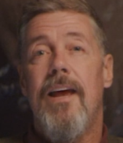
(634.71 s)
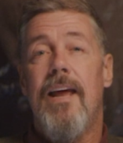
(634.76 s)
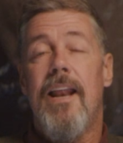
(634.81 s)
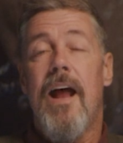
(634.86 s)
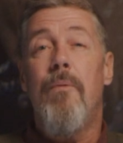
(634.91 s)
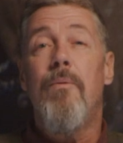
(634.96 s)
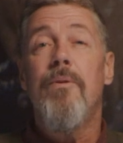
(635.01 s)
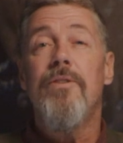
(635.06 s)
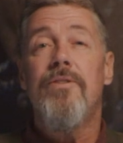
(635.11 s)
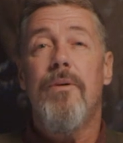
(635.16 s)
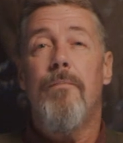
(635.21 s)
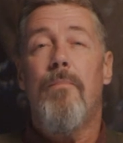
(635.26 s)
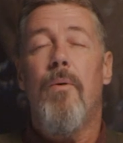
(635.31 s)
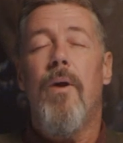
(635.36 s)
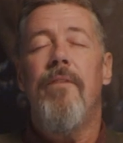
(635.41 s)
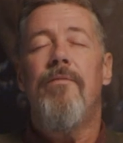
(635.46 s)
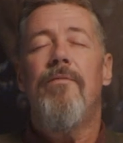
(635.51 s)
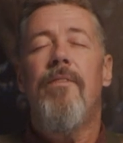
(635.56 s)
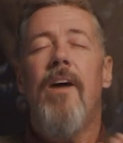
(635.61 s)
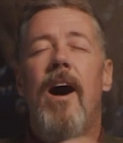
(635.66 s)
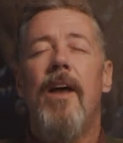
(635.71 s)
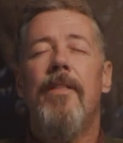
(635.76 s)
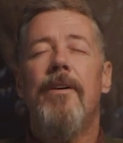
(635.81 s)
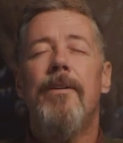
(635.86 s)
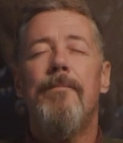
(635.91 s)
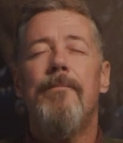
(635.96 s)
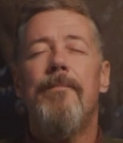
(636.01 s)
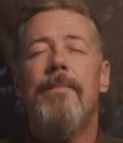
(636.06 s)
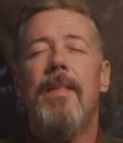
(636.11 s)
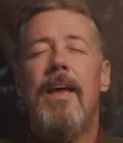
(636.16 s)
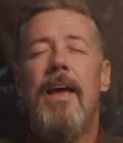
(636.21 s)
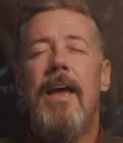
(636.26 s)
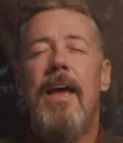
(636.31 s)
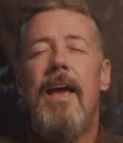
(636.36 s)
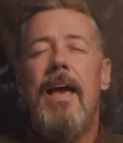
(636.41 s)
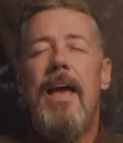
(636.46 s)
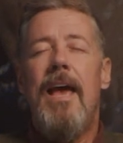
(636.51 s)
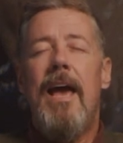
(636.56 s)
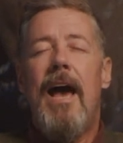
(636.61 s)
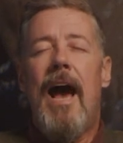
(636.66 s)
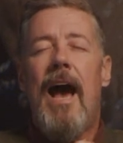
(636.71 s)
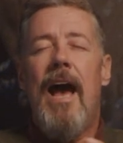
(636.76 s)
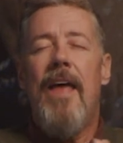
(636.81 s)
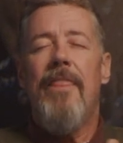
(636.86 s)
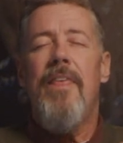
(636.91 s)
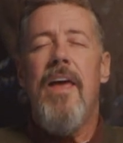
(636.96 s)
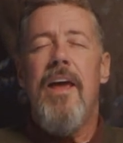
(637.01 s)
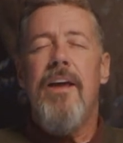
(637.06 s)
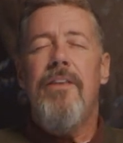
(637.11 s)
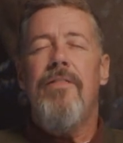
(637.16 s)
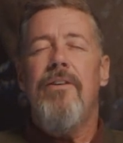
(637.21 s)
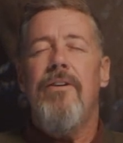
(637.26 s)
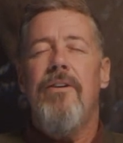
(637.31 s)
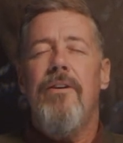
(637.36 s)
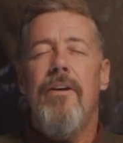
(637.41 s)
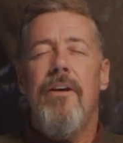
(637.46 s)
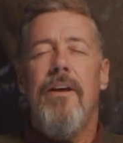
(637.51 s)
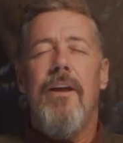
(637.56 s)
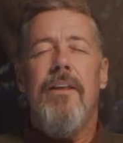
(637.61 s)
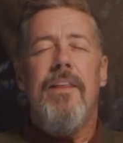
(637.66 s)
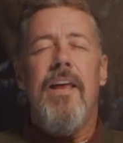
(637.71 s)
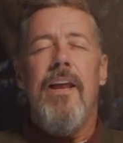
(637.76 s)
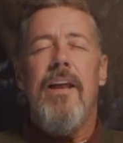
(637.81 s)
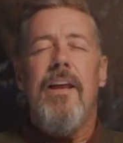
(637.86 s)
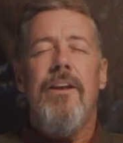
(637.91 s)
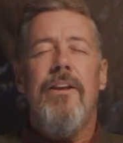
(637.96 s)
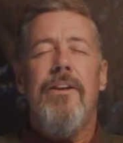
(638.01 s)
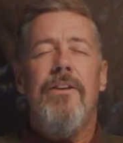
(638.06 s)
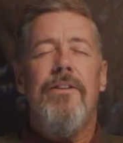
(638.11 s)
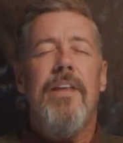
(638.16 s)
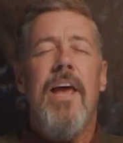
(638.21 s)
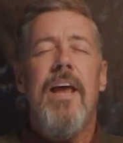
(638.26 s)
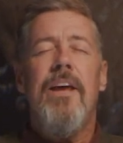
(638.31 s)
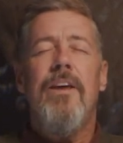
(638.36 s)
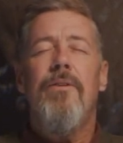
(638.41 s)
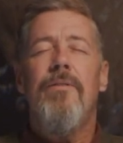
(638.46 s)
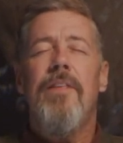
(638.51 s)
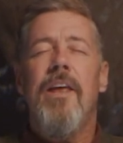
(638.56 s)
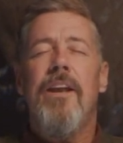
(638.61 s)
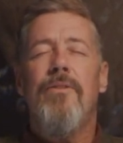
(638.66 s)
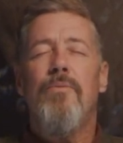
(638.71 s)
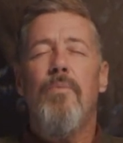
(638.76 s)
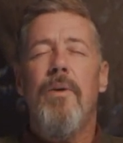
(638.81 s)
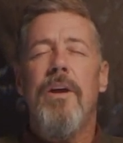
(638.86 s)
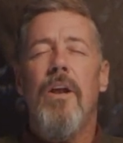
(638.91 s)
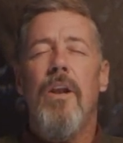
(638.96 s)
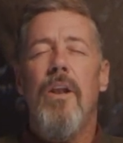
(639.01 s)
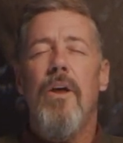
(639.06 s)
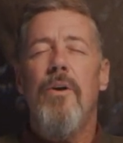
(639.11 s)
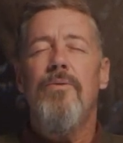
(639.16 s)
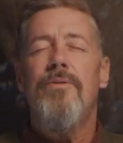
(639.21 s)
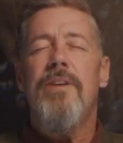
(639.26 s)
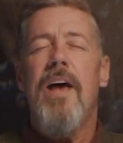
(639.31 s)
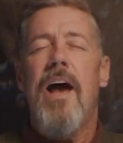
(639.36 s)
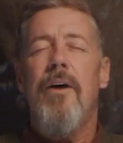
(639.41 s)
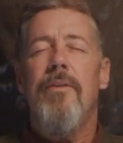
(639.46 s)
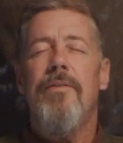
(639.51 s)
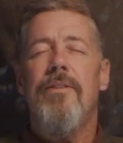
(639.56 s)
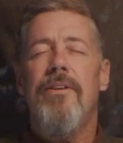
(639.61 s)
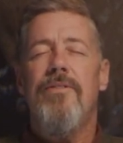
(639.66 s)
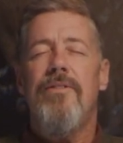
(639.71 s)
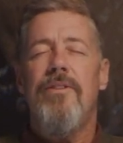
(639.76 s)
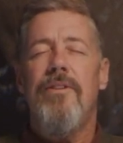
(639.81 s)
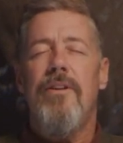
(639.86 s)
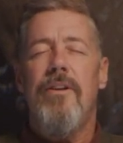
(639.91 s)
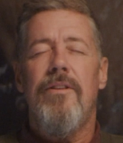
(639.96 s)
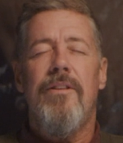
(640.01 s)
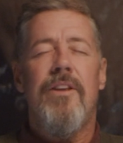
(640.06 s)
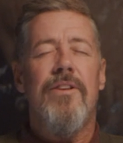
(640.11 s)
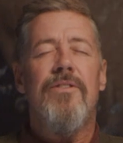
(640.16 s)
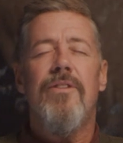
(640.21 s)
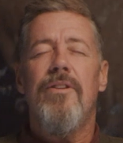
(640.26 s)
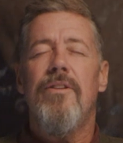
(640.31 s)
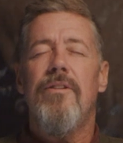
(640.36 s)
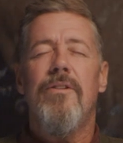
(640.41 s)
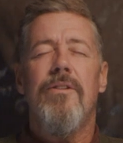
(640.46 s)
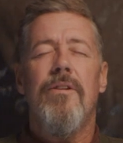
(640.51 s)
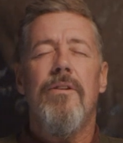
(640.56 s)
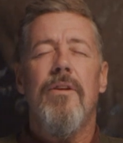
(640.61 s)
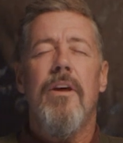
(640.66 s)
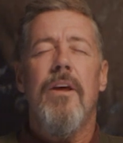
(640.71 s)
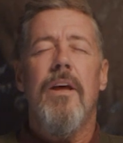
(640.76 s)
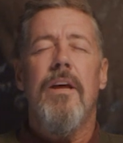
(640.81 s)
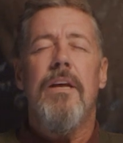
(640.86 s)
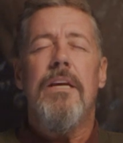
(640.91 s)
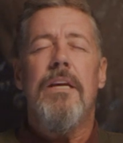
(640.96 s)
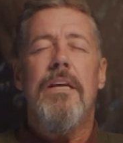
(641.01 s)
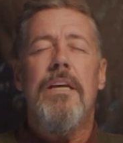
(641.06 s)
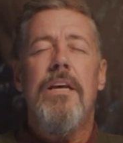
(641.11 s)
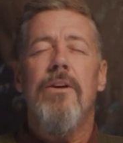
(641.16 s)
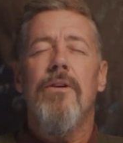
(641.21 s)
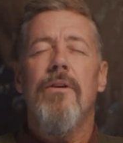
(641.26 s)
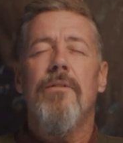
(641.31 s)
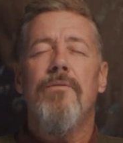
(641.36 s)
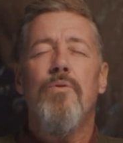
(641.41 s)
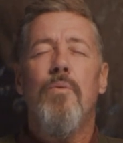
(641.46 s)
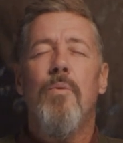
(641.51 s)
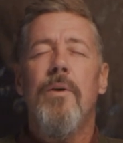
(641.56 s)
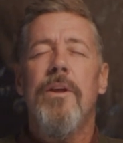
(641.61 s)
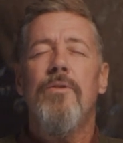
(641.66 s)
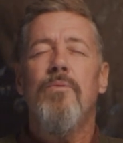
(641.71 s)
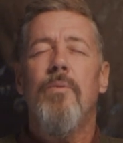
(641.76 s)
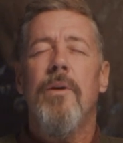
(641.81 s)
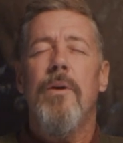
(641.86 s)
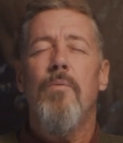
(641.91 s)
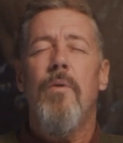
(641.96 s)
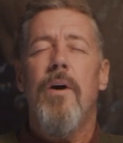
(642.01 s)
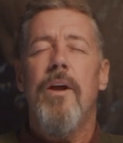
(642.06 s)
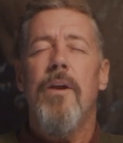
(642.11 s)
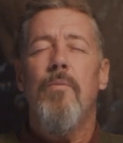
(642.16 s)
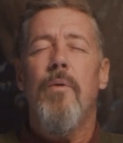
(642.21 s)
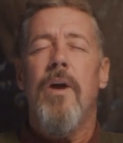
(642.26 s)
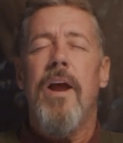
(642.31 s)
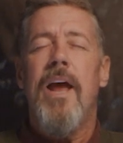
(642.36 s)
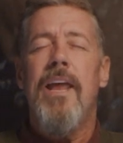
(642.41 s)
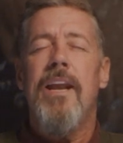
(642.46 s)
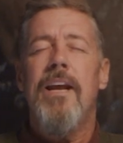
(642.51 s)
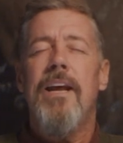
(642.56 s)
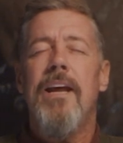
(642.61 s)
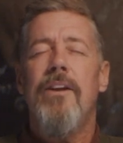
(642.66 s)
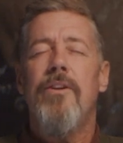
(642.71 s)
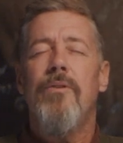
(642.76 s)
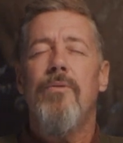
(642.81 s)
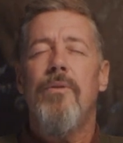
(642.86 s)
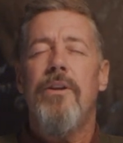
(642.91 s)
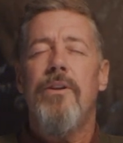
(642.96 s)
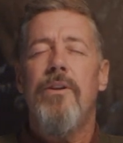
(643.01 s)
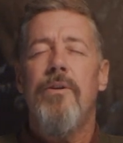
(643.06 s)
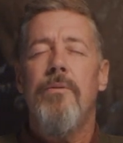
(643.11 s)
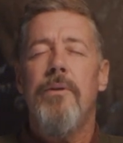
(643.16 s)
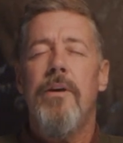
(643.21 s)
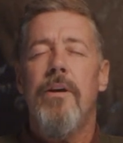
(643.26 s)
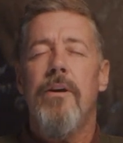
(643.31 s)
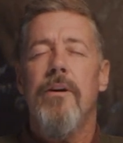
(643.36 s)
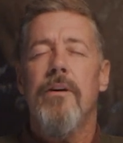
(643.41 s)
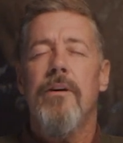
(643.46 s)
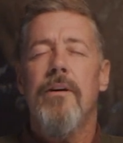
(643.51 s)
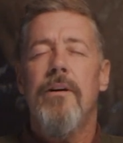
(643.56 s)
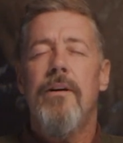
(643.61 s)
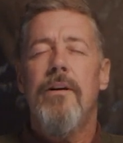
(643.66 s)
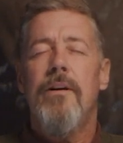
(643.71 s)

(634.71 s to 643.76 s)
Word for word: And I want us to pray. Father, I thank, the, that, thank you that as we close out this, this year of 2021 and we're heading into a new year,